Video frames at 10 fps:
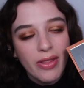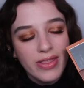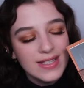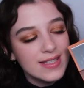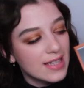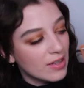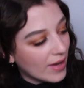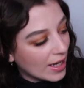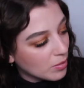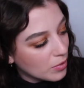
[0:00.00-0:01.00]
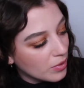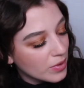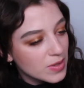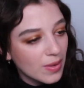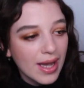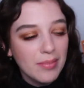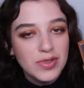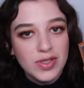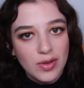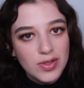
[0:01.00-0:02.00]
whether this is still available so I am
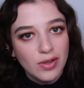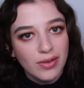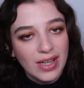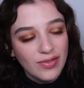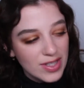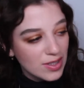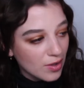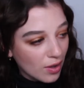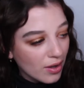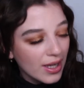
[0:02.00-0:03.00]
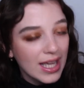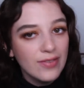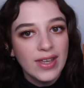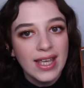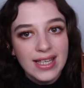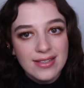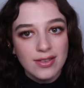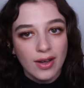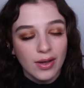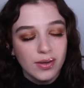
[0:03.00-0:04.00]
so sorry if it's not. If it is
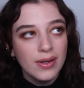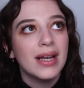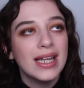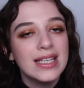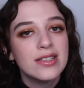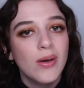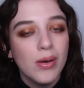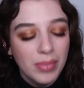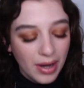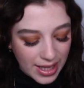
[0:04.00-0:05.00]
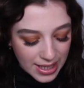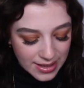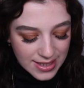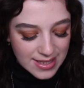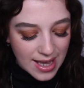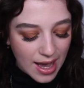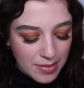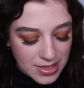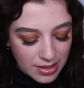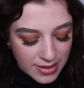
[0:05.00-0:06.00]
though please go and buy it. This is
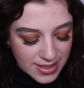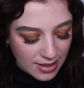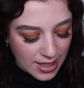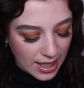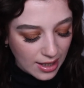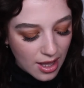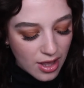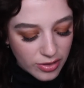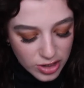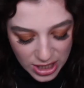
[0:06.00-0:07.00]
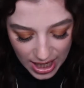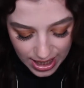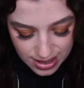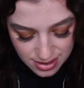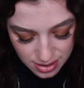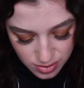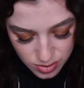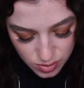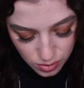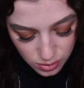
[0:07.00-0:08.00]
absolutely stunning. The shades
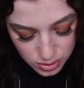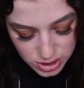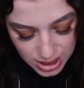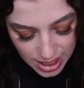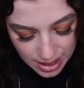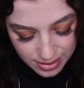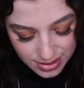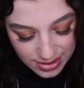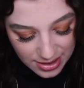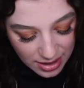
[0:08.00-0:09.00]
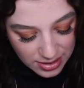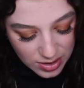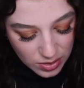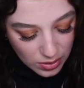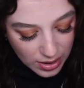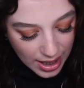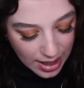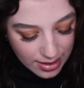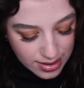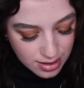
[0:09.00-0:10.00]
Scorched and Dirty Talk
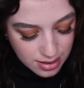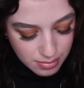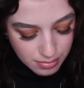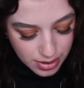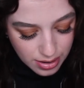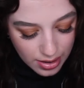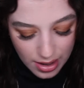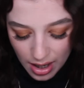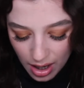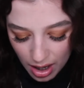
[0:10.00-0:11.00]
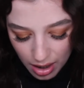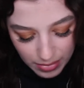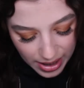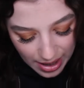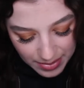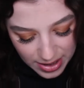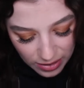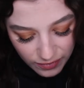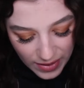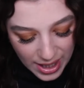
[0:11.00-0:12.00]
and Lumbre are my
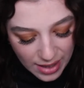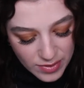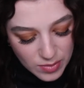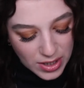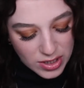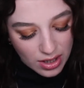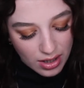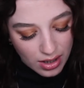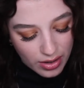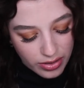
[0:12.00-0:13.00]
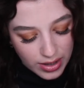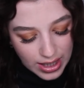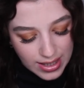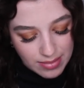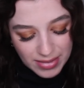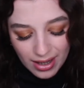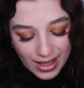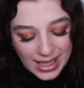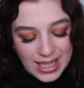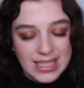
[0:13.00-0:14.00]
absolute faves, which are these. I mean, I
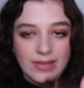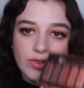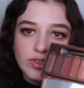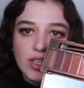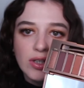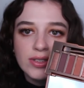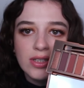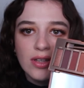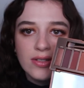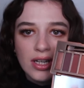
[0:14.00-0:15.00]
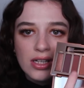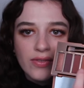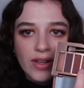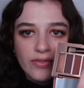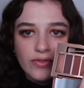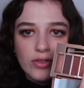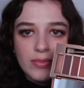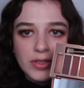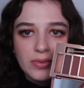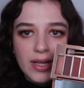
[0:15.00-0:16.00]
like He Devil too, so those kind of like four
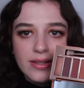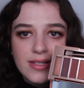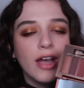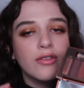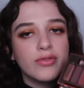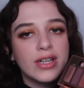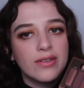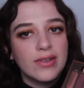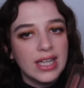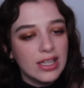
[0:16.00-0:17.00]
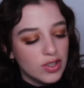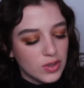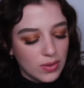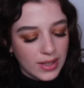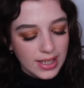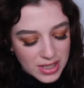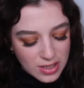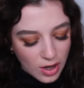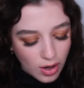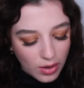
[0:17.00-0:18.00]
middle ones I really, really enjoy. But this
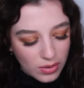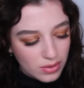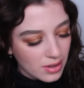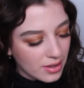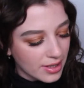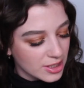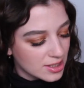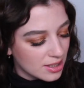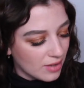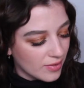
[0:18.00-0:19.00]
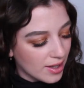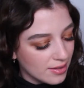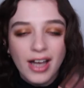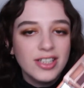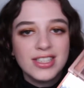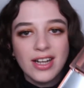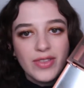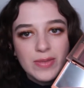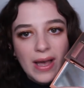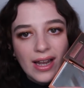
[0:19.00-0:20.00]
whole, oh, I just love it. I just love
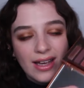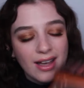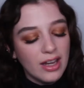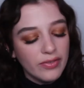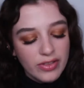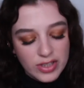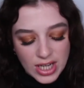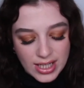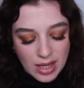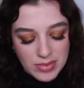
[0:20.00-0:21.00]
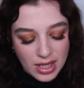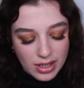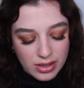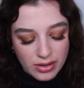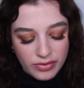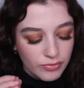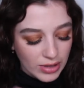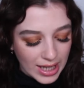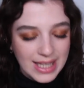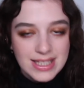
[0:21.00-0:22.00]
this palette. I love that the shade names kind of
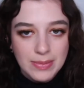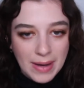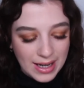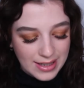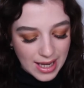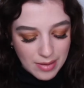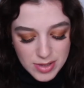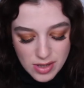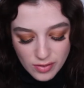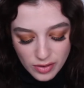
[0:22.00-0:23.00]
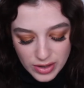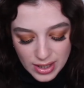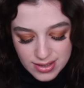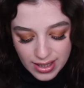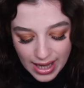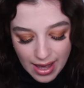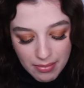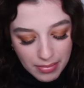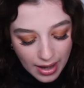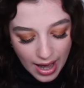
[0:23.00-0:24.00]
relate to the palette names. So you've got things like
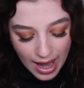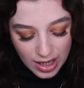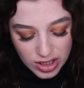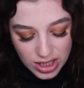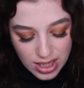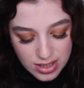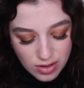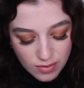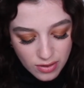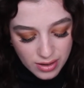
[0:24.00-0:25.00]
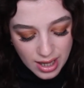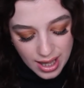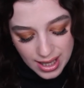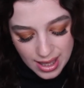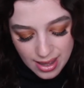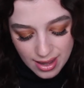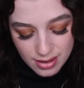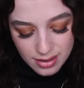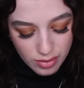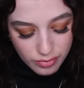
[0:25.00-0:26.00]
Ember, Ashes, you've got
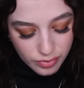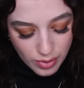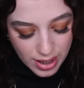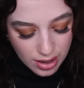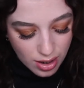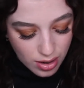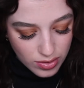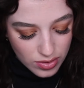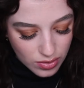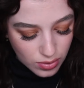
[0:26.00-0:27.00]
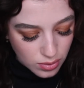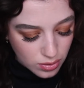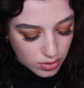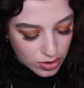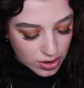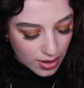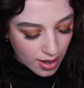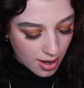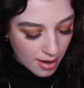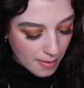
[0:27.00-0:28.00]
Cayenne, En Fuego, Scorched,
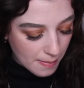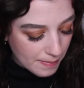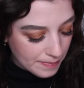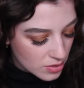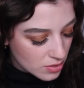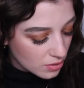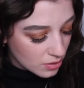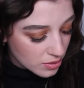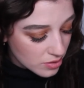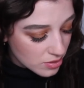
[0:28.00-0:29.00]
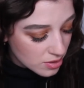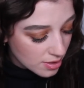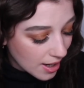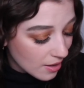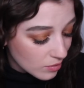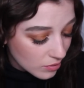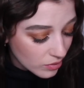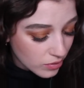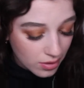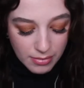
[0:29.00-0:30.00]
um, Sauced,
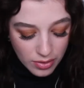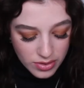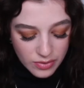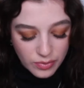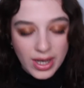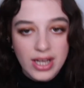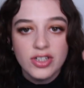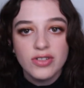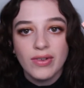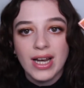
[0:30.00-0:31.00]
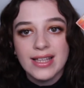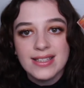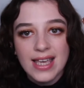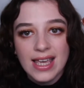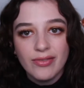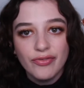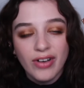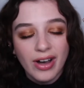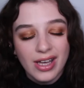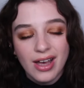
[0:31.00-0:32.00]
Ounce, most of which relate to heat and
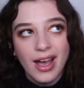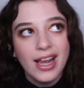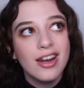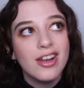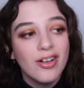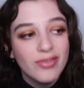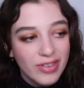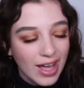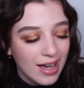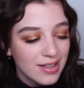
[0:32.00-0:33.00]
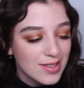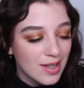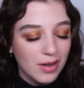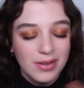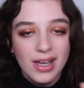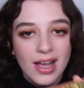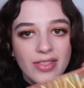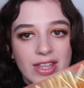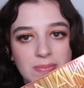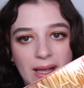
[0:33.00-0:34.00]
fire. I love that. So
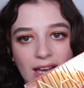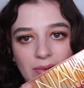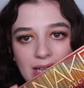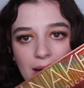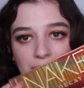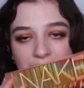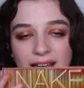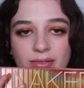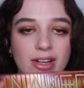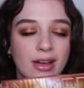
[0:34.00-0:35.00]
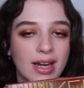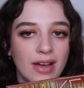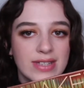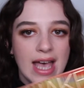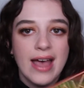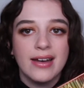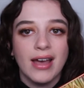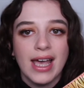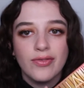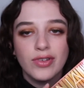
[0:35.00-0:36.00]
this palette I would happily give a 9 out of 10.
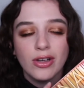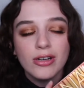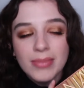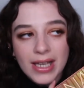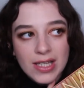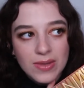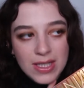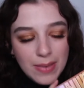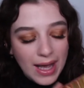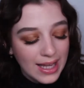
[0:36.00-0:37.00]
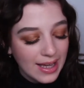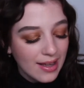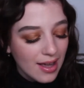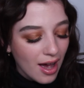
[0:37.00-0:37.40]
I have no complaints with this palette.